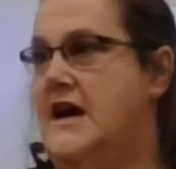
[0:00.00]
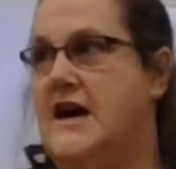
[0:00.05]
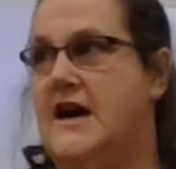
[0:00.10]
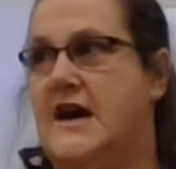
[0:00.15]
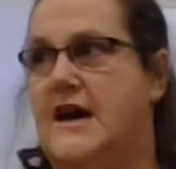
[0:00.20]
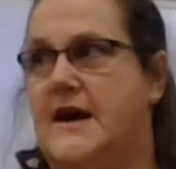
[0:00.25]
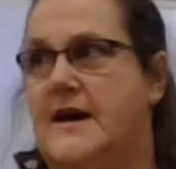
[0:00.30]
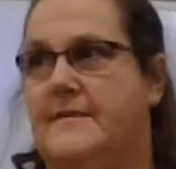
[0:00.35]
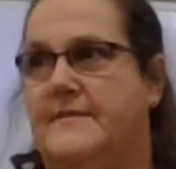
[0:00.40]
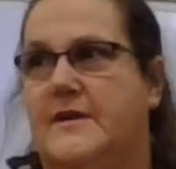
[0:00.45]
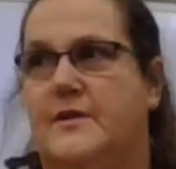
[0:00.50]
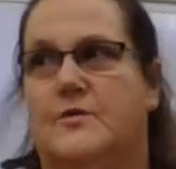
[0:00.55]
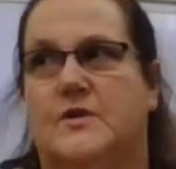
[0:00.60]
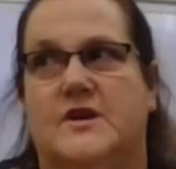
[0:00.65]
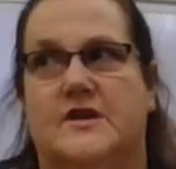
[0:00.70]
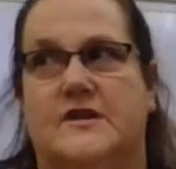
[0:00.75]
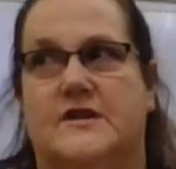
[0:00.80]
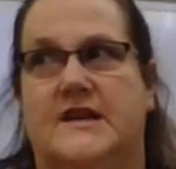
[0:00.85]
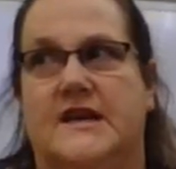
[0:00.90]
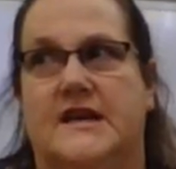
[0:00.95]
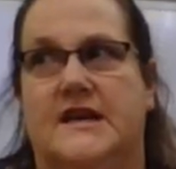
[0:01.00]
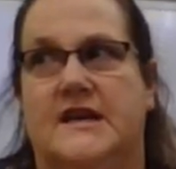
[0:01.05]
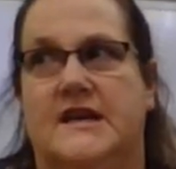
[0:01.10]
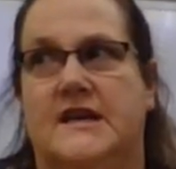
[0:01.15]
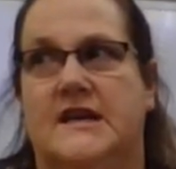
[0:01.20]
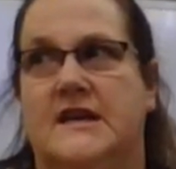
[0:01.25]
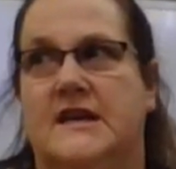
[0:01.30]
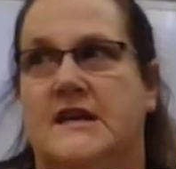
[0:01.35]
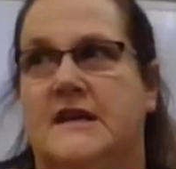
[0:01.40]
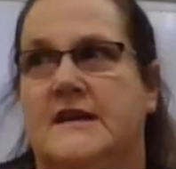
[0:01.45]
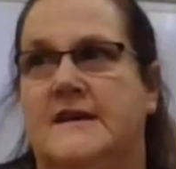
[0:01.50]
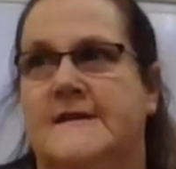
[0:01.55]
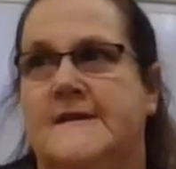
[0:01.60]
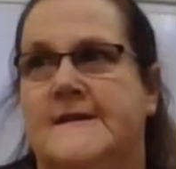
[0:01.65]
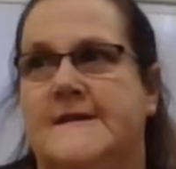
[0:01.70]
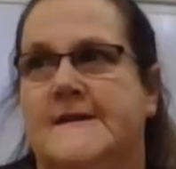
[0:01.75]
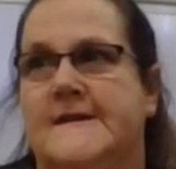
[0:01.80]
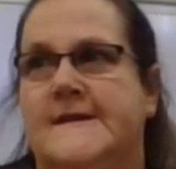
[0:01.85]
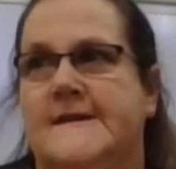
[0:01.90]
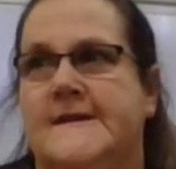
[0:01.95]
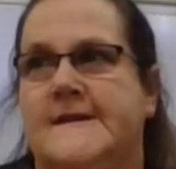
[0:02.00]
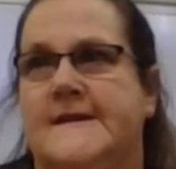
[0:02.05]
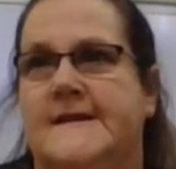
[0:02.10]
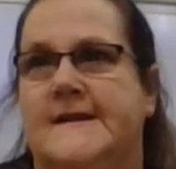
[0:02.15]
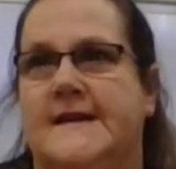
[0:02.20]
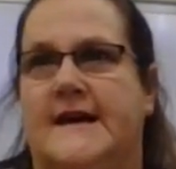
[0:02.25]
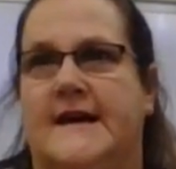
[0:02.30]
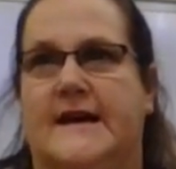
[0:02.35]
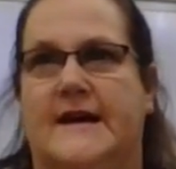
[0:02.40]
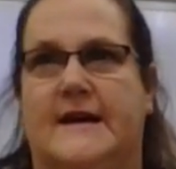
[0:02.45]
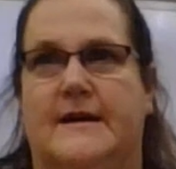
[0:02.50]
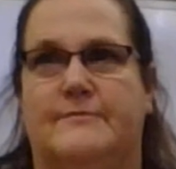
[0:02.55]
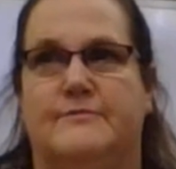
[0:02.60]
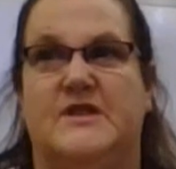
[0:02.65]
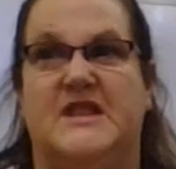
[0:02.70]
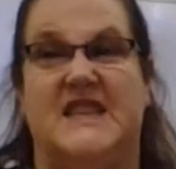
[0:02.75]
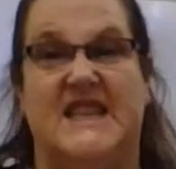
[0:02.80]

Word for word: Um, the word um,